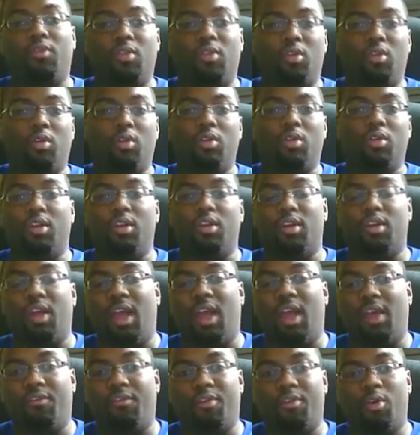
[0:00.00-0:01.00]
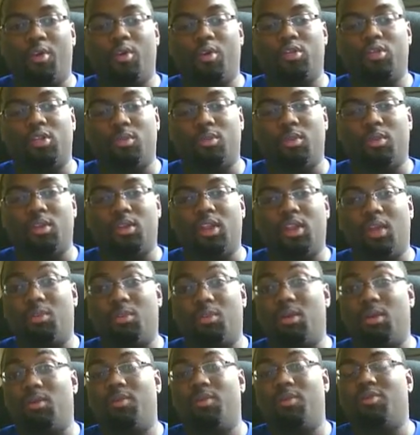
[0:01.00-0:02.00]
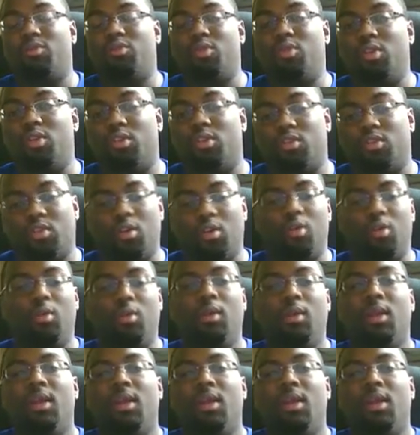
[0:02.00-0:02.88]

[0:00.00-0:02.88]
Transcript: you know, a year and a half ago or something like that, maybe even 2 years ago.